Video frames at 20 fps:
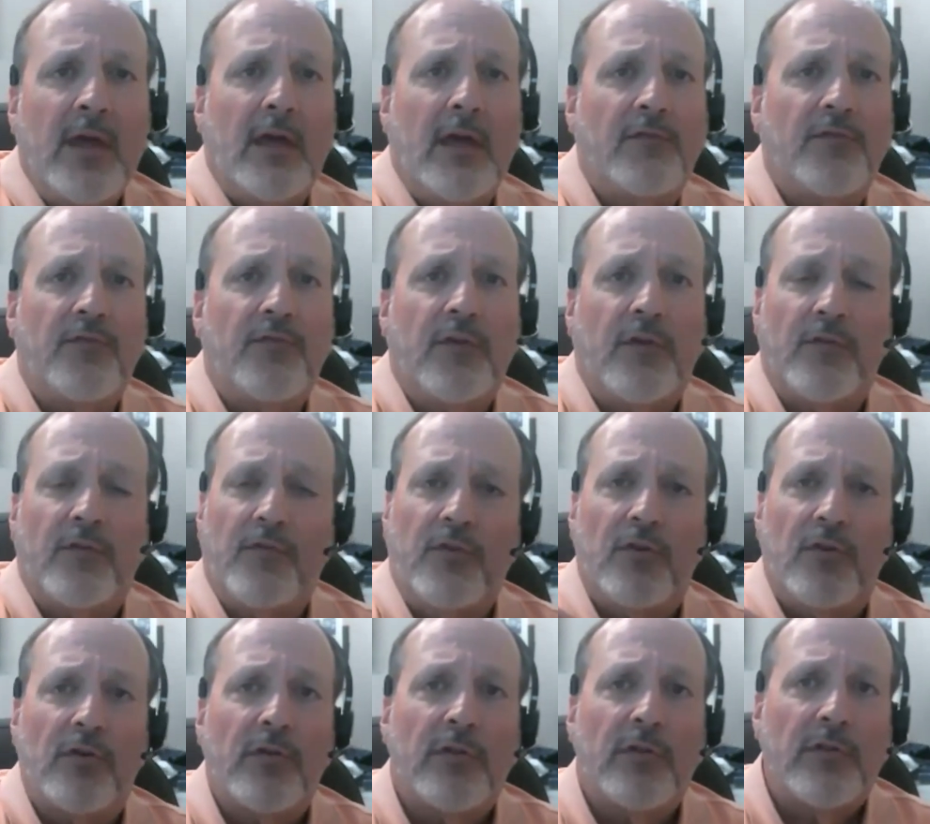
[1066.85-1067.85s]
If
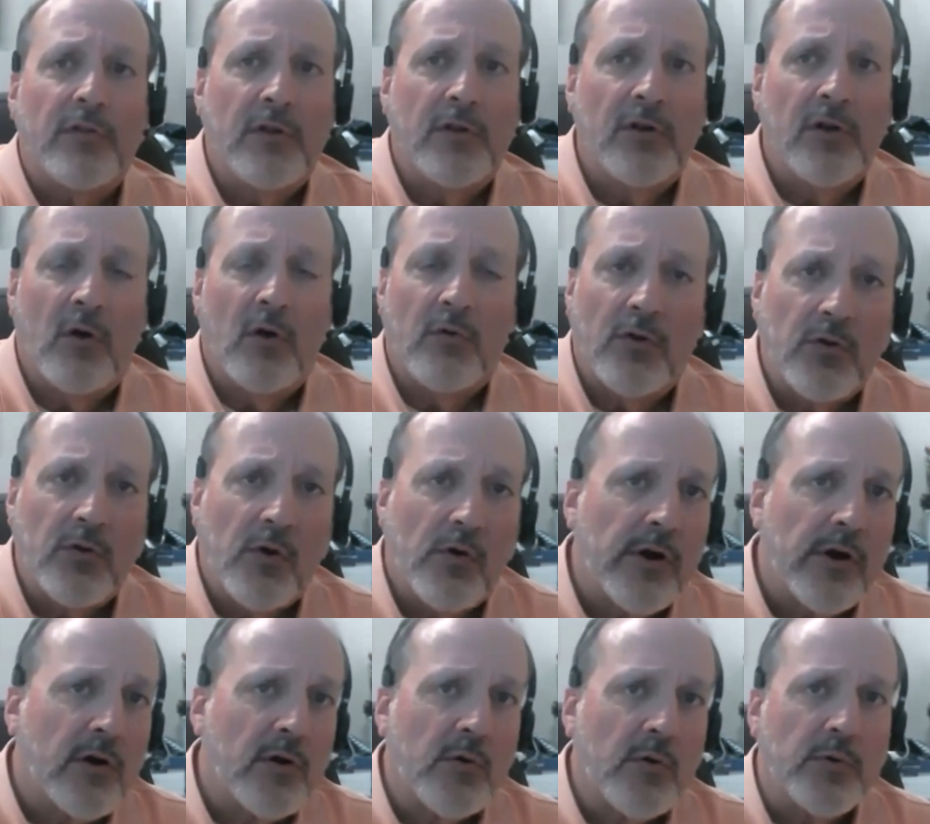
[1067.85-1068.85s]
you're, you know, the
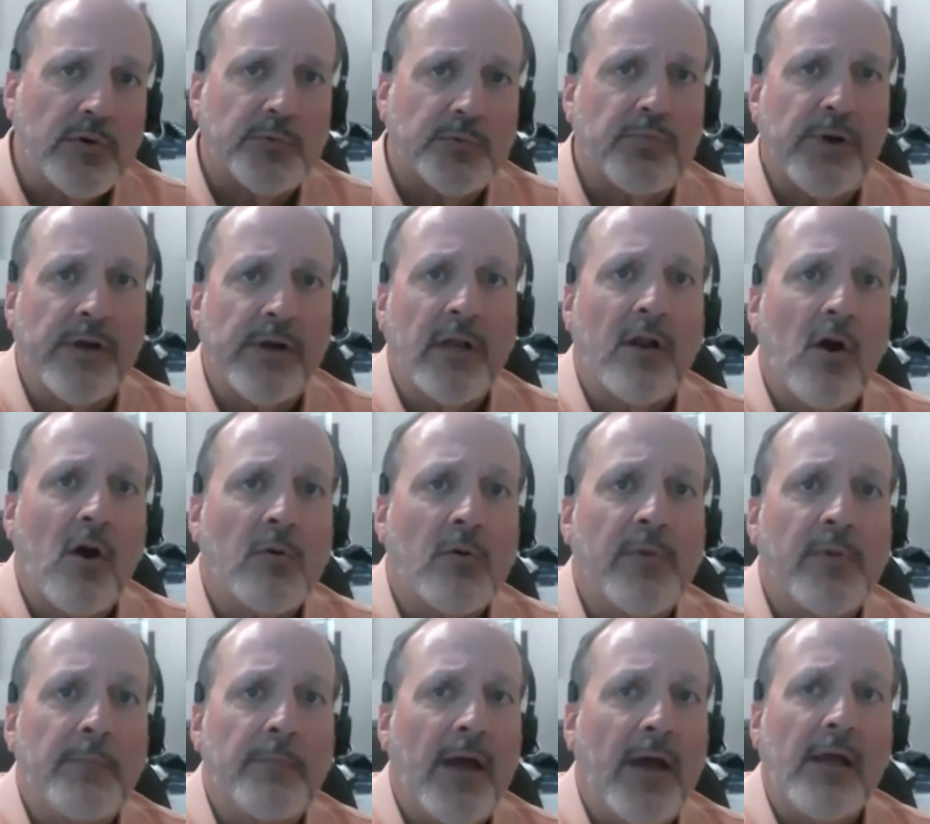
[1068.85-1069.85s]
lawyer who is bringing
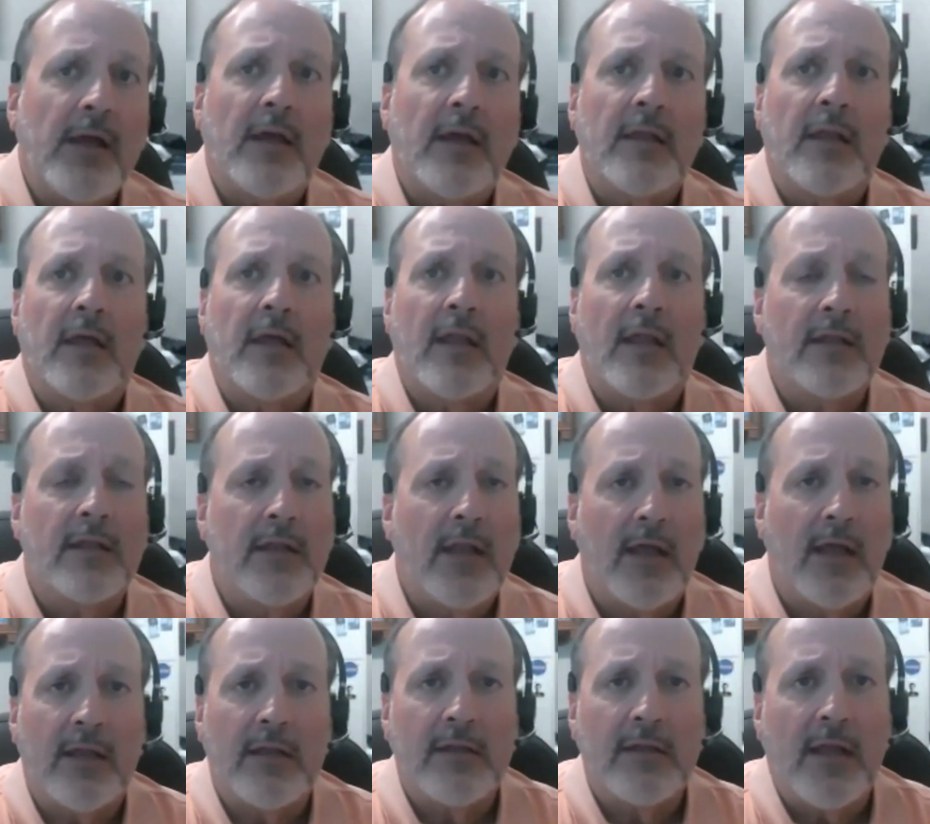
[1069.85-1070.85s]
home the bacon